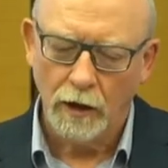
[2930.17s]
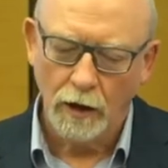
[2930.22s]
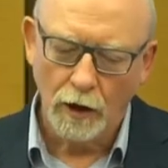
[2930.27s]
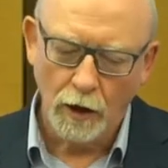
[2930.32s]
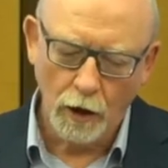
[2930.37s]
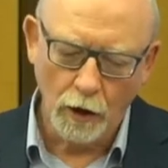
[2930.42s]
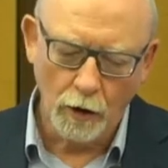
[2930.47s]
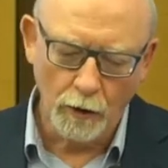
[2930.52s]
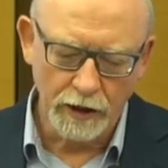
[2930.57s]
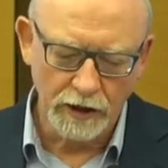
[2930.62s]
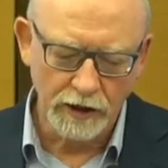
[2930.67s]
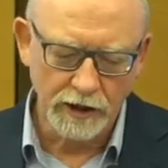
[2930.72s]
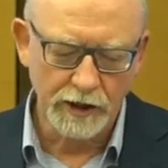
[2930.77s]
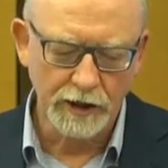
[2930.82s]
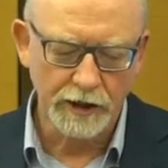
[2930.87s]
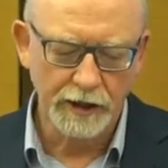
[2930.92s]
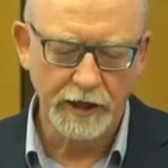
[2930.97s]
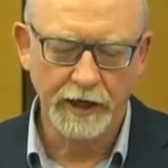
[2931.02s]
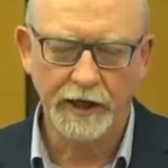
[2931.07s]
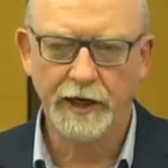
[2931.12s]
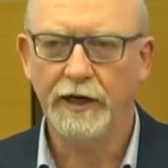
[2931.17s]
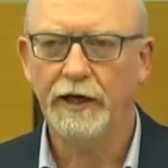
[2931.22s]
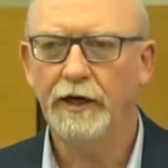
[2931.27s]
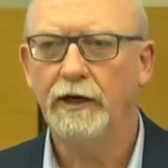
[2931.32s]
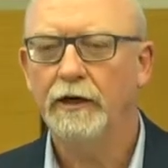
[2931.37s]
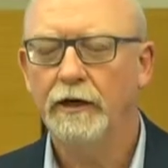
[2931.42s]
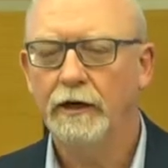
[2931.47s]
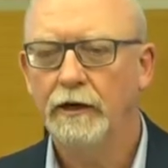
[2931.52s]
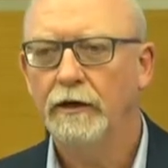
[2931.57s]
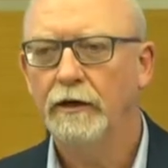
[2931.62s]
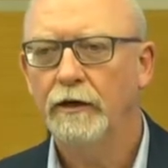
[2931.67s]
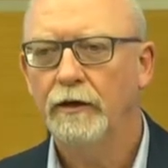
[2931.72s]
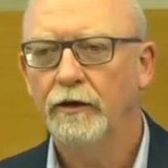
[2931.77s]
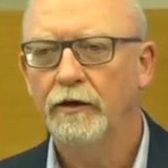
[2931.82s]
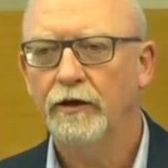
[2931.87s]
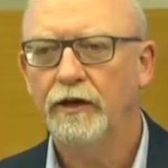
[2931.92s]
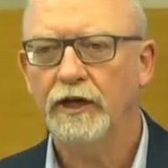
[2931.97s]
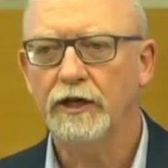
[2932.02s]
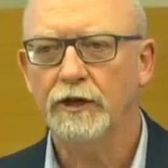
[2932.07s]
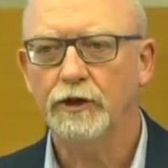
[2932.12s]
OECD
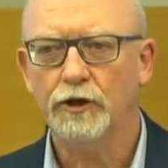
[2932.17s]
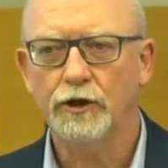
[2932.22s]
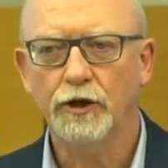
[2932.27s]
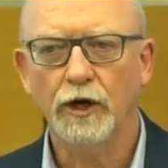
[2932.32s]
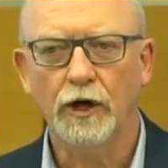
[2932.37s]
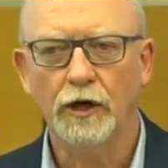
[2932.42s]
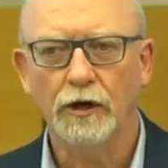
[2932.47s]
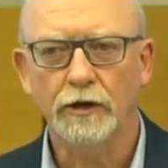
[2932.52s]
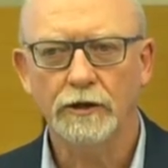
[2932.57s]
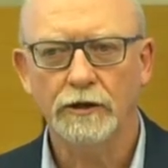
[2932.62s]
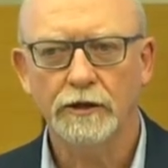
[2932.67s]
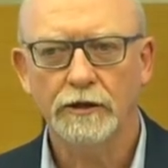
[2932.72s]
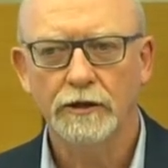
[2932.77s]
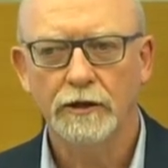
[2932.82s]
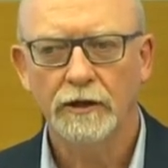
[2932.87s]
thinks not,